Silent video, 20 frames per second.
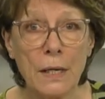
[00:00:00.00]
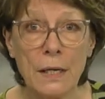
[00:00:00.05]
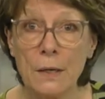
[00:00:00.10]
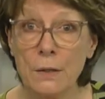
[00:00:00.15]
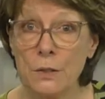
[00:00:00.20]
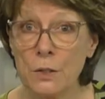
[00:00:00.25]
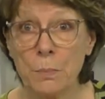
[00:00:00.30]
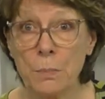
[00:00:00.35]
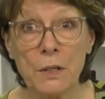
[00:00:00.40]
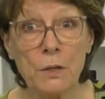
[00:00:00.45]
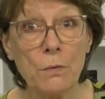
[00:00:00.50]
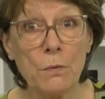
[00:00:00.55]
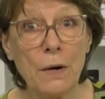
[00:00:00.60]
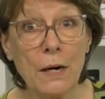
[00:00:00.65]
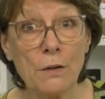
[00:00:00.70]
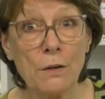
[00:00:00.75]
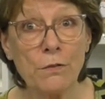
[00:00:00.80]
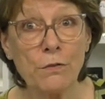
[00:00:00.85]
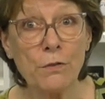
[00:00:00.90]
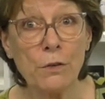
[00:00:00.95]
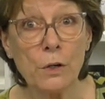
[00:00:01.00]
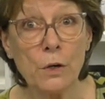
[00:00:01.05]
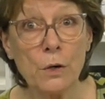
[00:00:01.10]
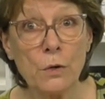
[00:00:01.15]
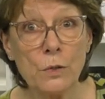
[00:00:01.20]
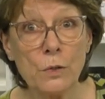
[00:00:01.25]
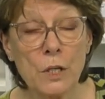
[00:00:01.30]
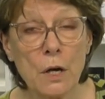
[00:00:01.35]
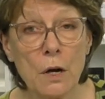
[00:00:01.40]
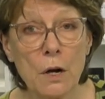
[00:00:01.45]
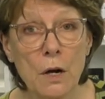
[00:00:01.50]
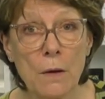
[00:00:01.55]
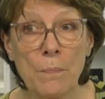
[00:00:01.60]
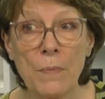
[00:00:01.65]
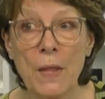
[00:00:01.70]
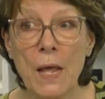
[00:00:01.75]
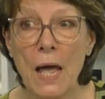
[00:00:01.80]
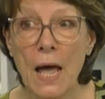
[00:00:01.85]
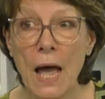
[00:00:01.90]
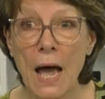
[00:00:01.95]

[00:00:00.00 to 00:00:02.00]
It's been around for a long time.